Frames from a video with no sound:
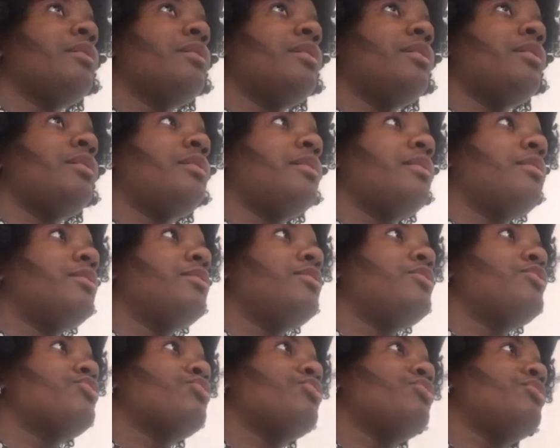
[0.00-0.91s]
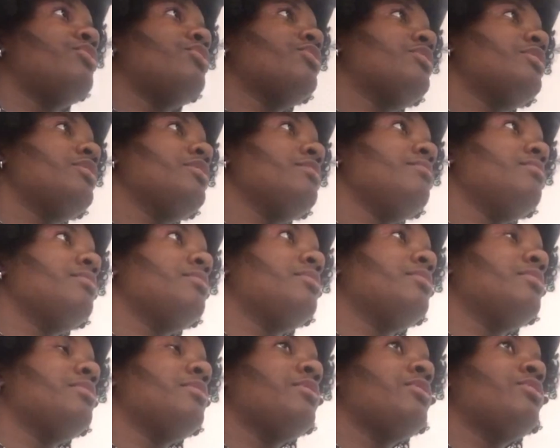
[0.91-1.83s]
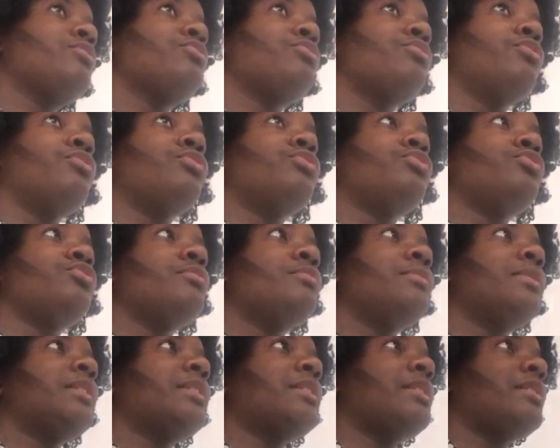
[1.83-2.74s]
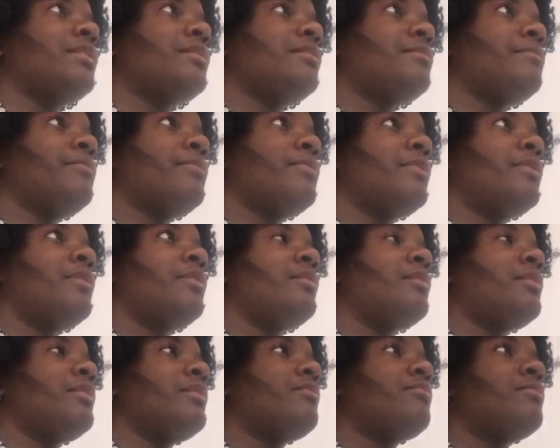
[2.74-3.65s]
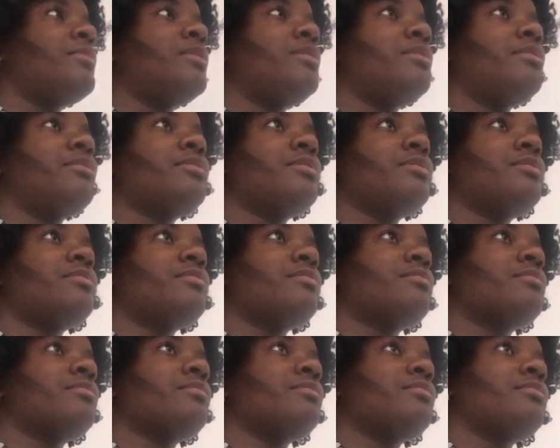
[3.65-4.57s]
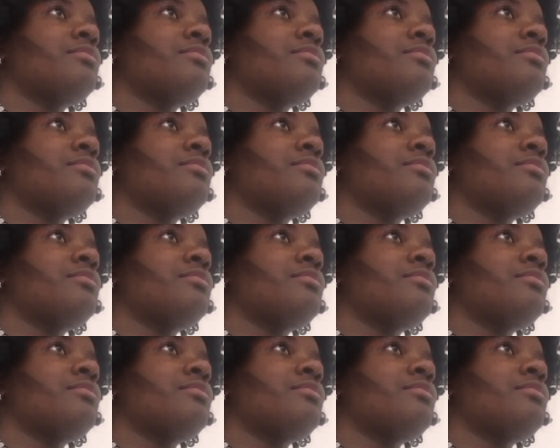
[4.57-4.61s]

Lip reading: and I got a scholarship to go to America, and I have been here since.